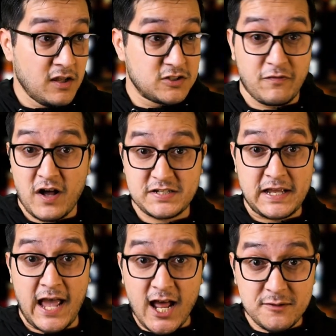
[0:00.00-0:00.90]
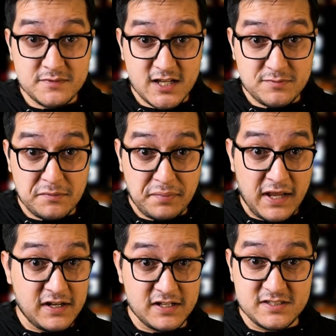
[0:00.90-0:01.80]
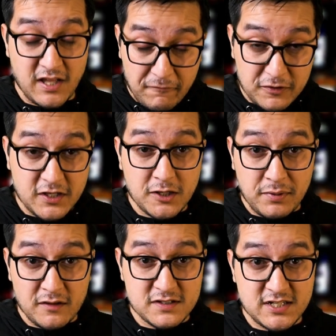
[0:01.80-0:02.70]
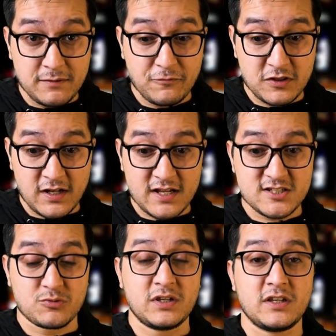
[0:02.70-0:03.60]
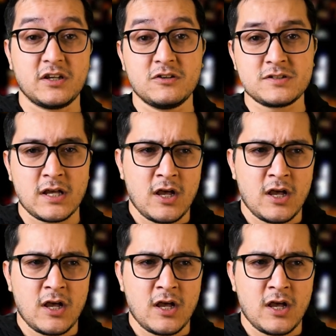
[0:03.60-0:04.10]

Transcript: Devontae Adams has been paid. He's definitely going to be on the team for the next 3 years.